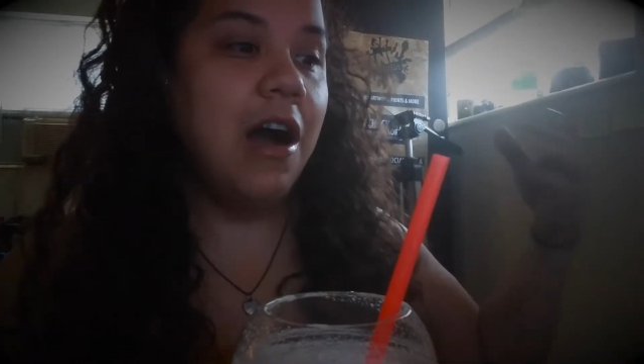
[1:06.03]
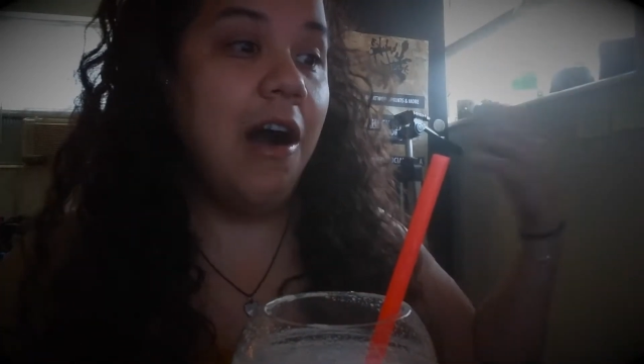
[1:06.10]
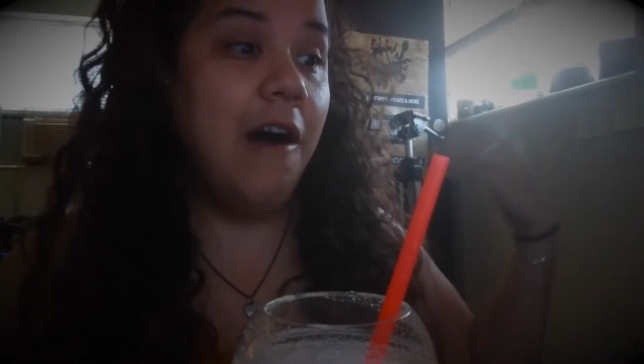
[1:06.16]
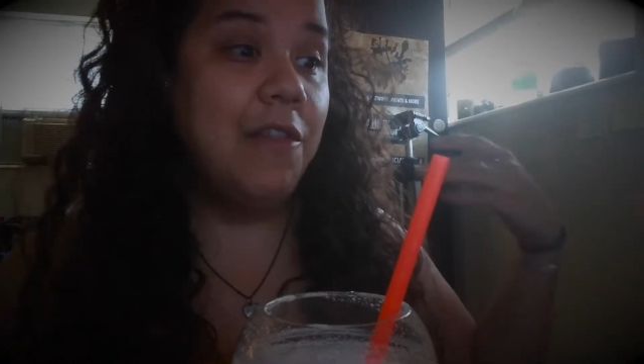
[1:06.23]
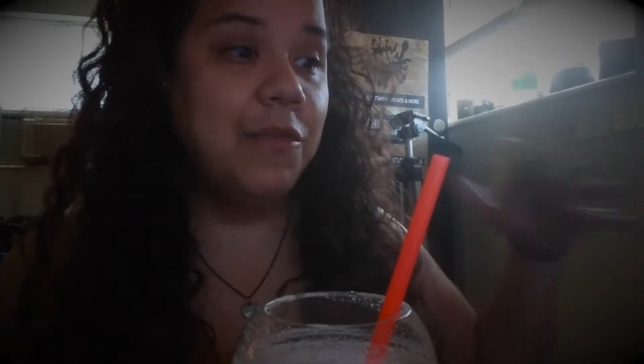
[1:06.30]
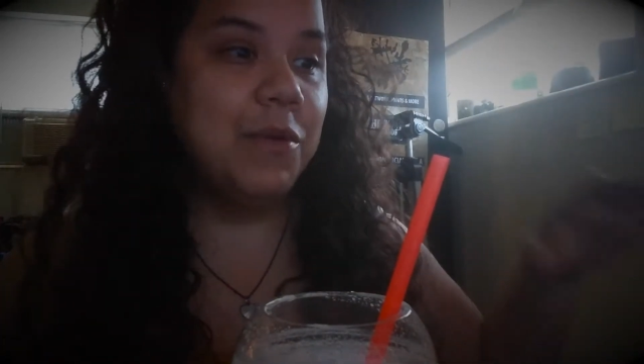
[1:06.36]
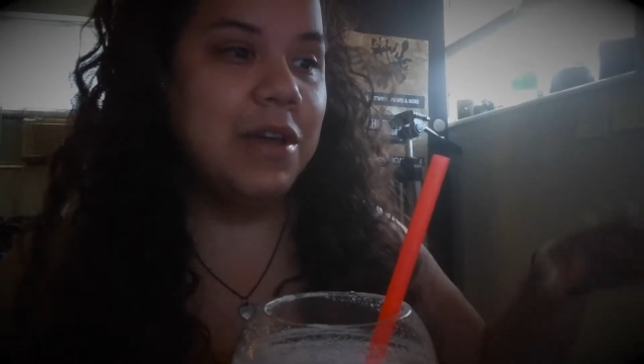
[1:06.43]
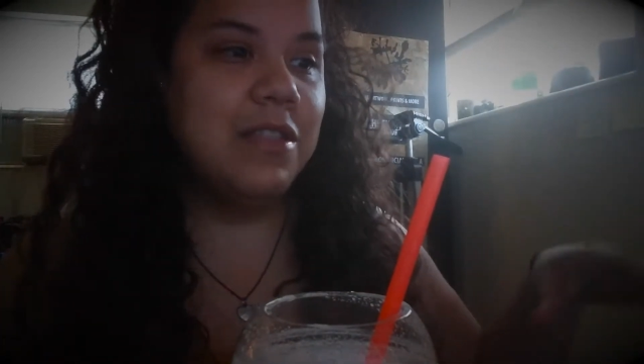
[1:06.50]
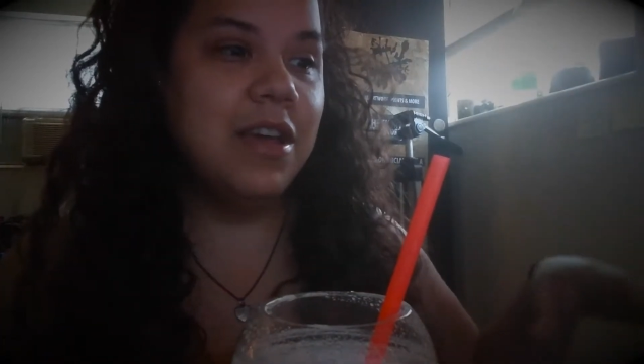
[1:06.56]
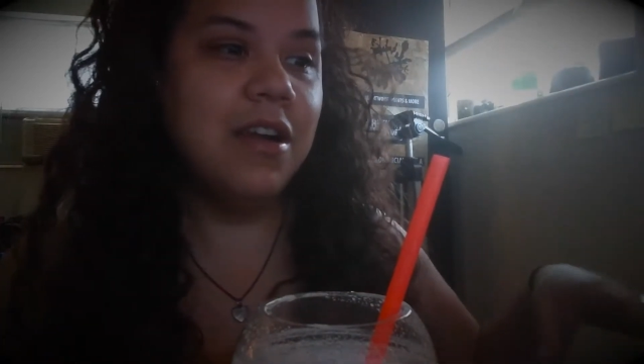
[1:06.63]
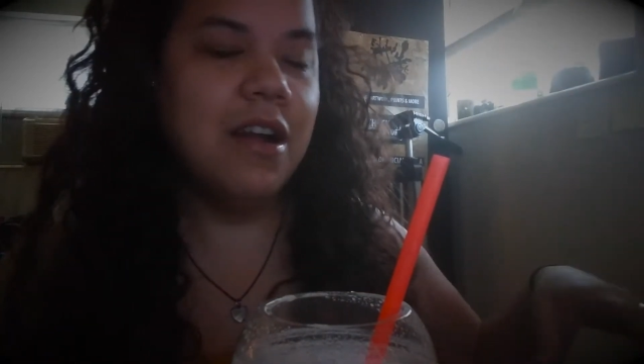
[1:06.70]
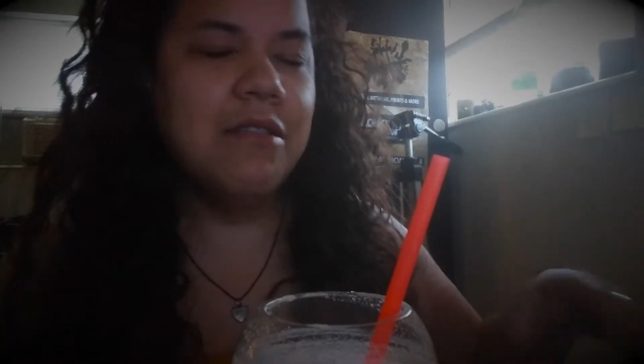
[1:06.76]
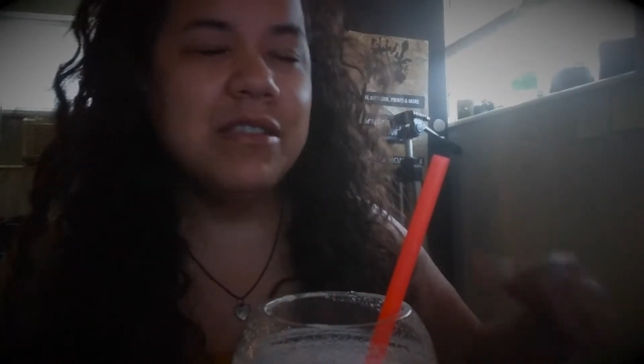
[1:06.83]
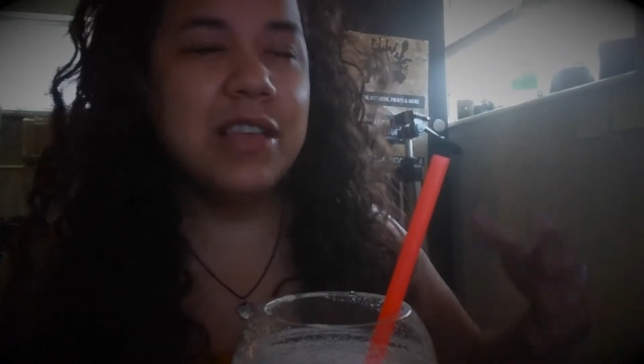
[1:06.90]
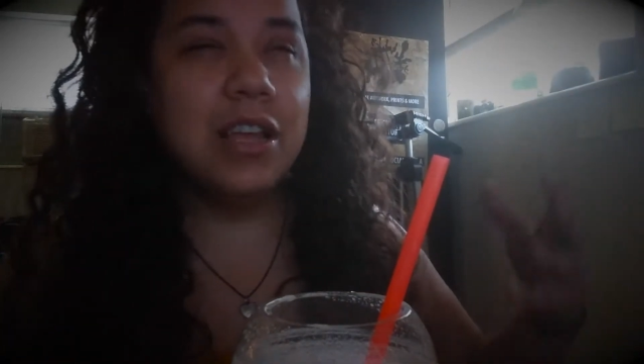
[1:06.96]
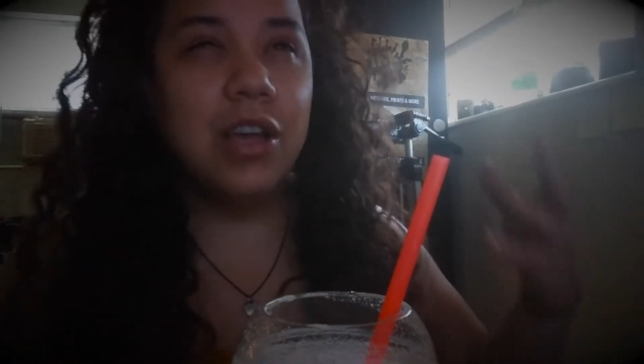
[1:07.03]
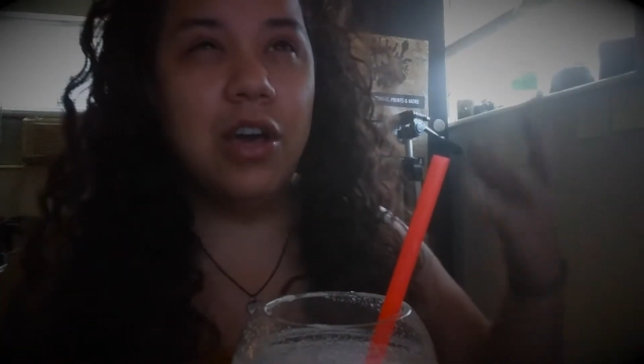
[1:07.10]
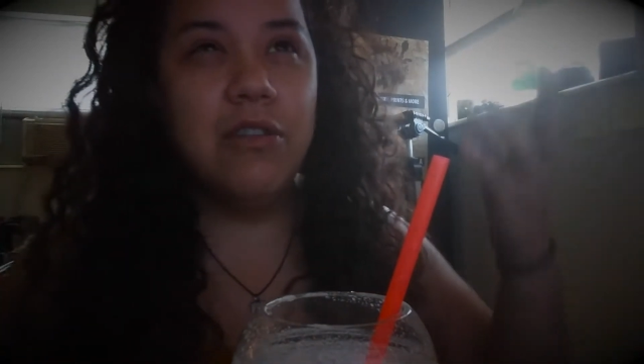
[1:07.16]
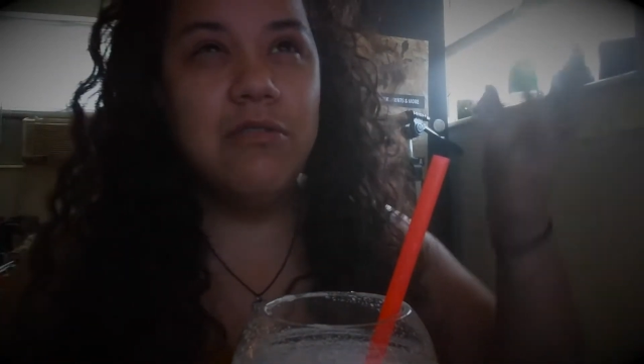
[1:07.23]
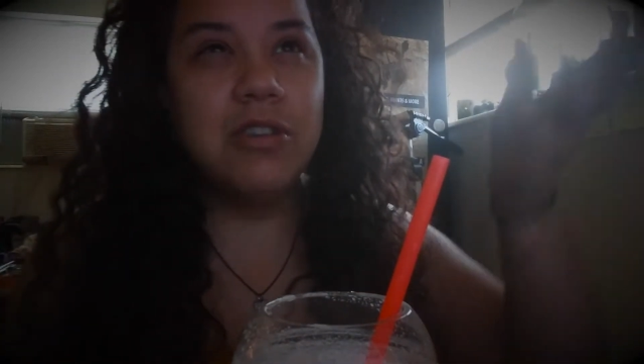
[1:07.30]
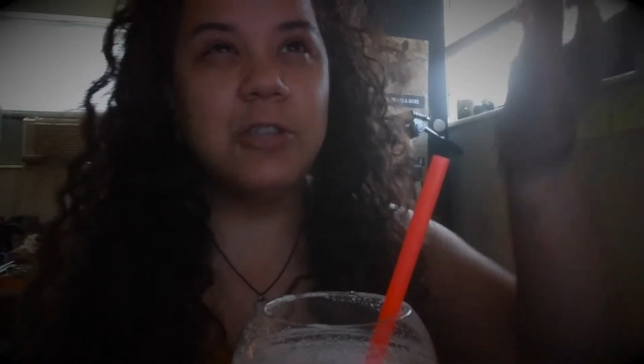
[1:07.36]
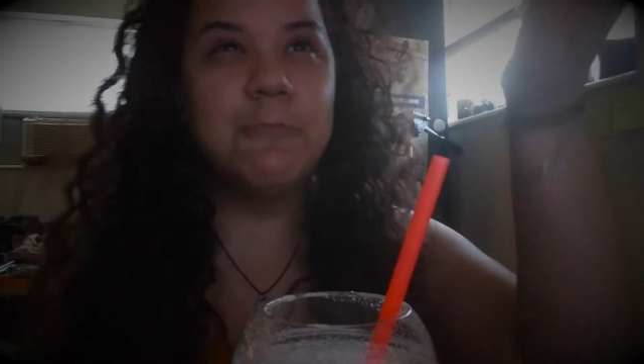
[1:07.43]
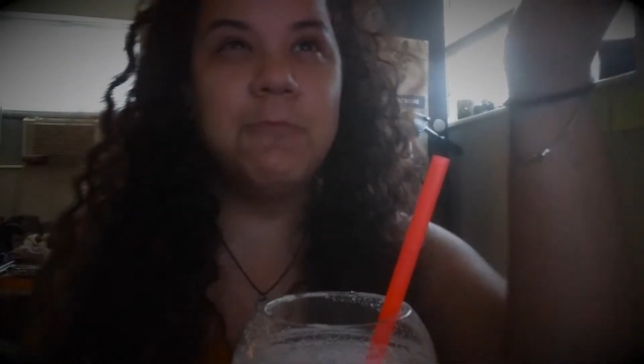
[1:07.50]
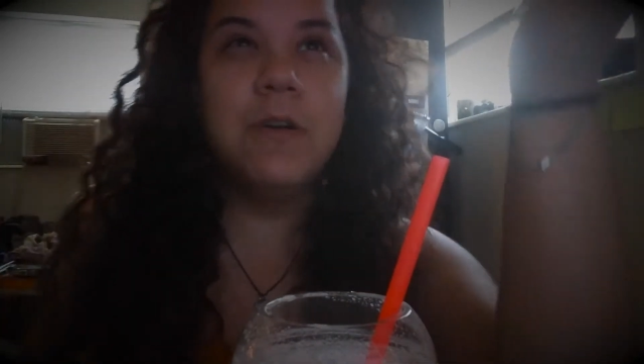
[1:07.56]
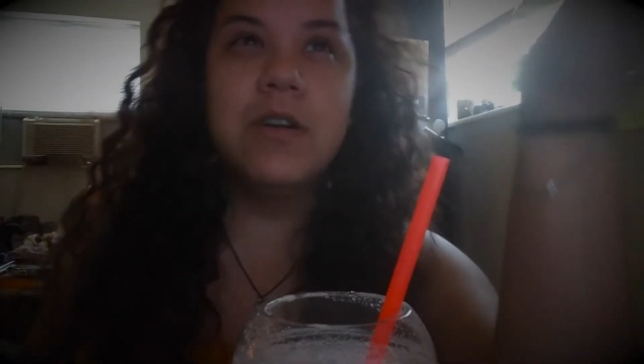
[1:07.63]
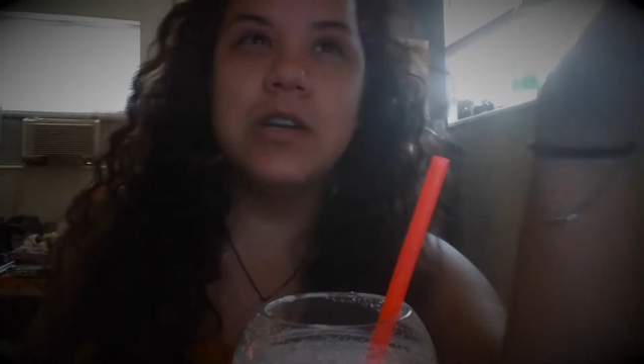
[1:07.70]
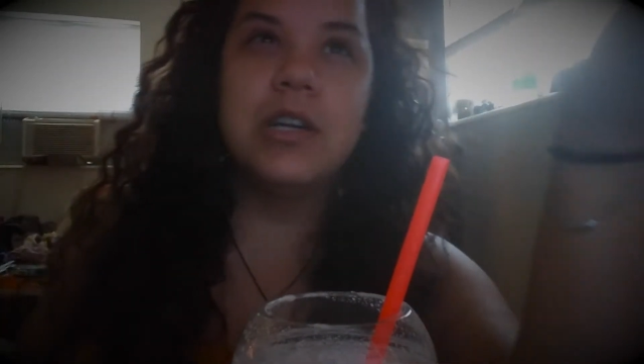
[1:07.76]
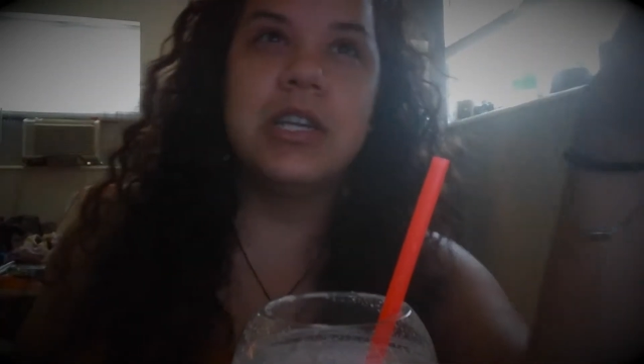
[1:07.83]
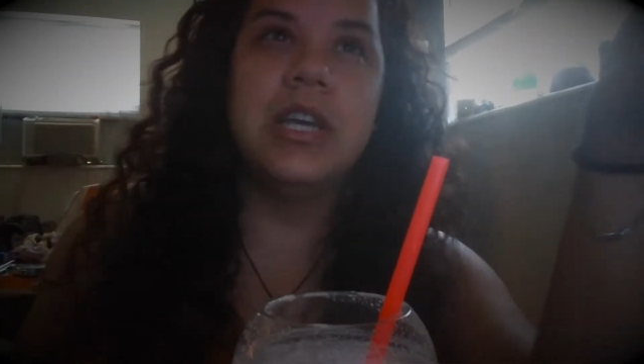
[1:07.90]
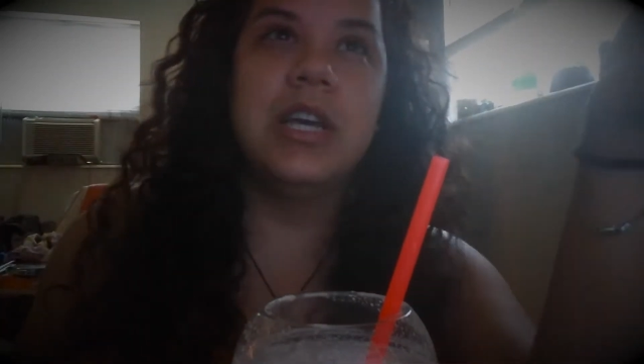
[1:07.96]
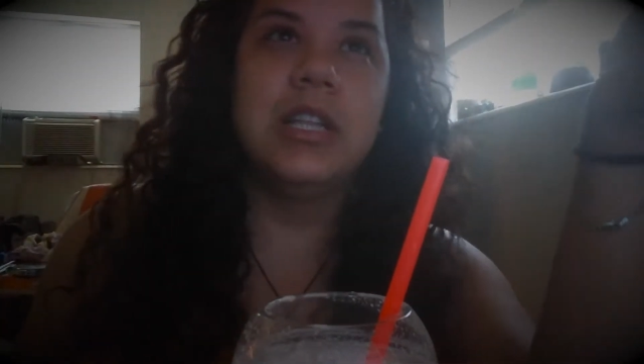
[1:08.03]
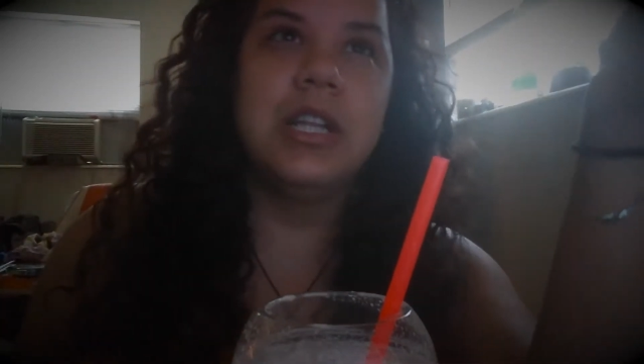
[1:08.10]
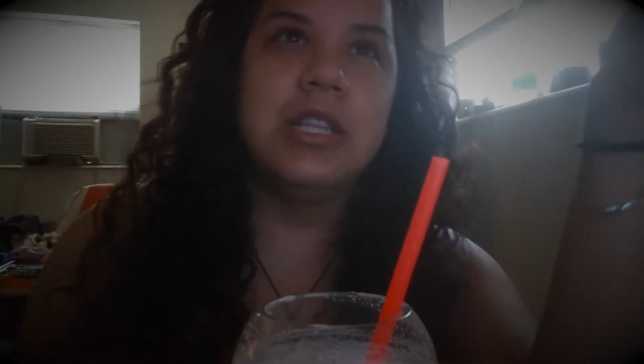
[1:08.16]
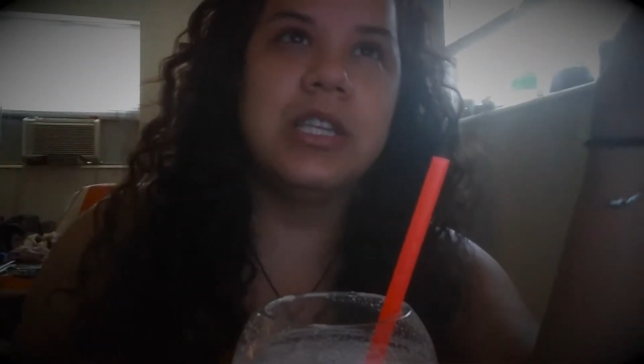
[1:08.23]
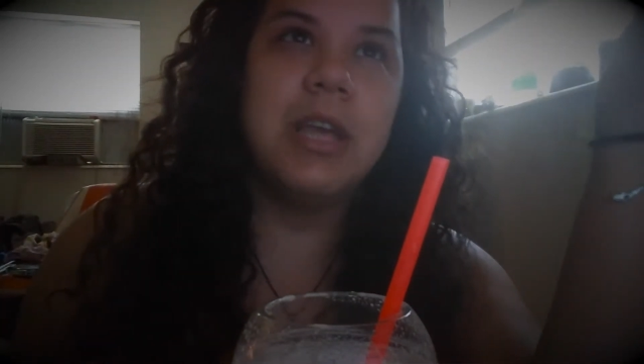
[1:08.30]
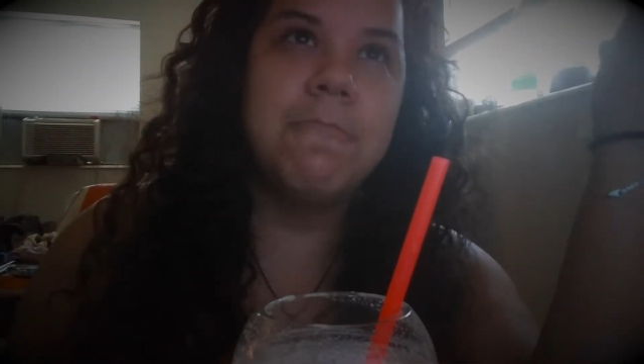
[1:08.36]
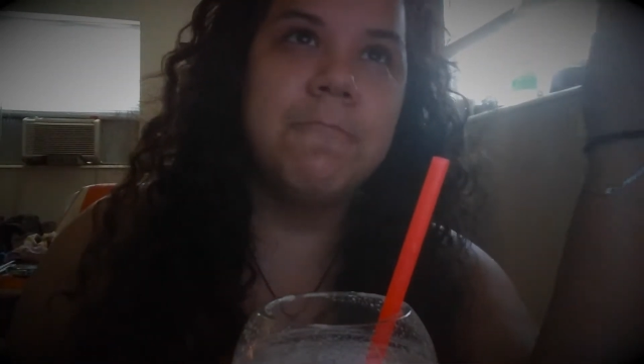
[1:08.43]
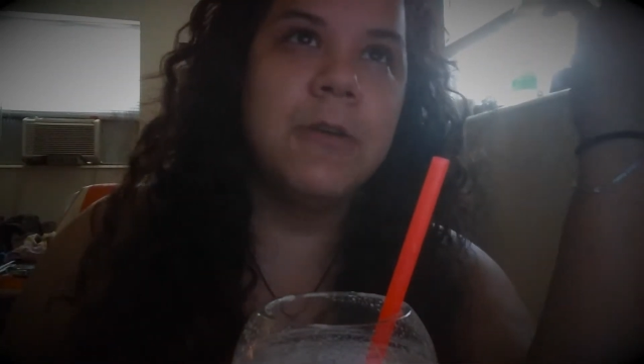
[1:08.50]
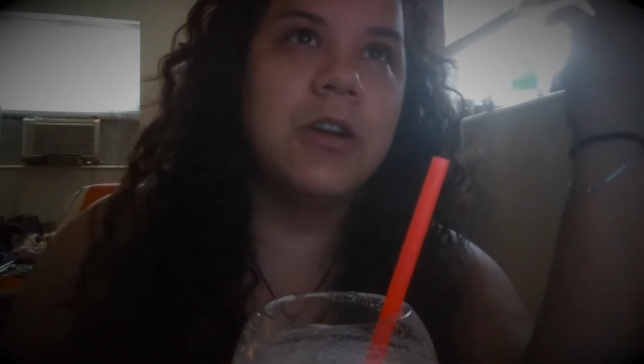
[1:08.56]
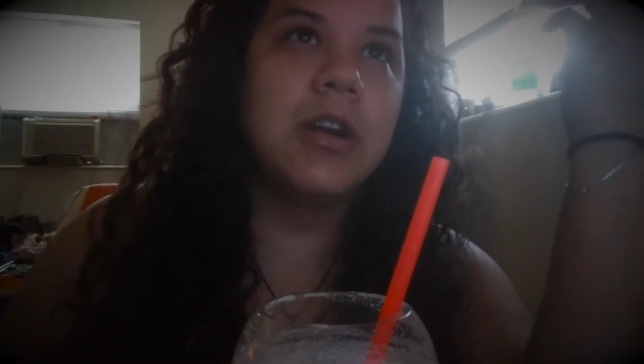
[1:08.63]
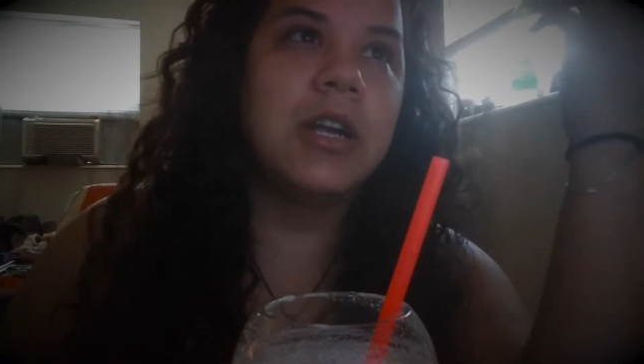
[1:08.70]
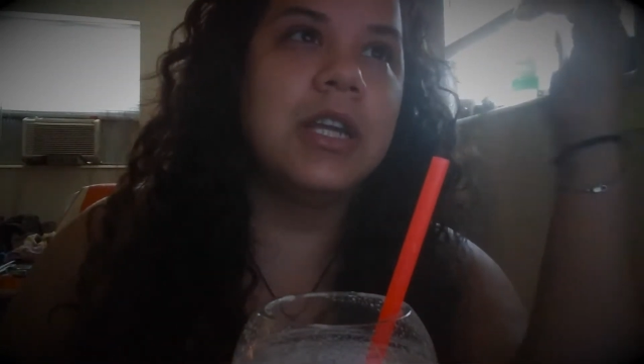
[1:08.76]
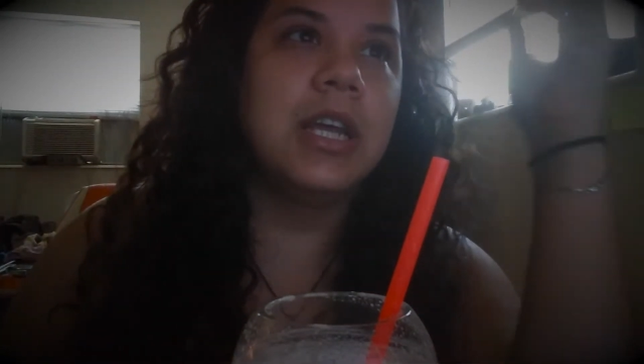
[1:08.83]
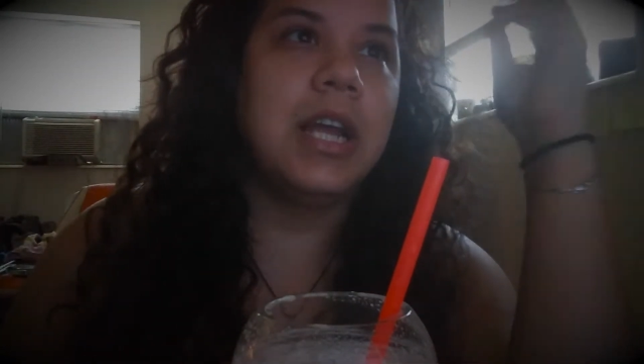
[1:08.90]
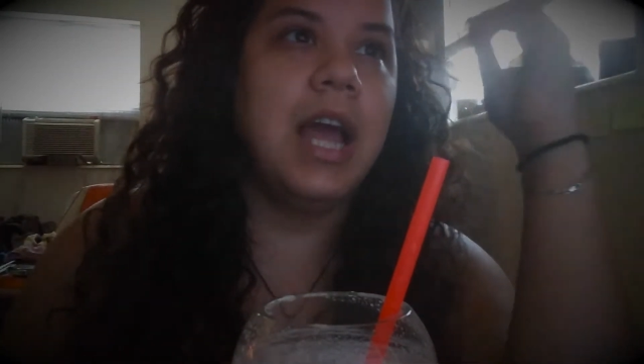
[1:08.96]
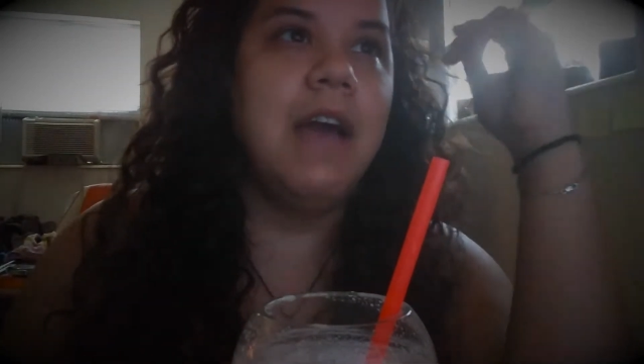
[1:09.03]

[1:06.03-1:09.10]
on the way there, I was like, oh, it's Burger King. Let's get Burger King.